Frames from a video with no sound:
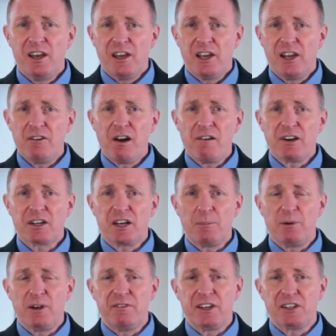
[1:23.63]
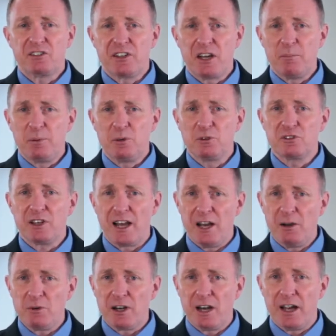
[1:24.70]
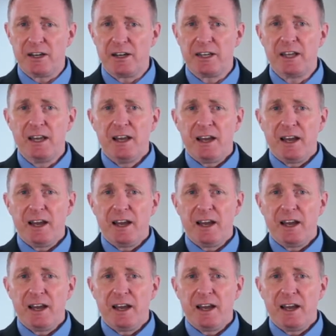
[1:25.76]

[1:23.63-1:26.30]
here are a couple of examples outlining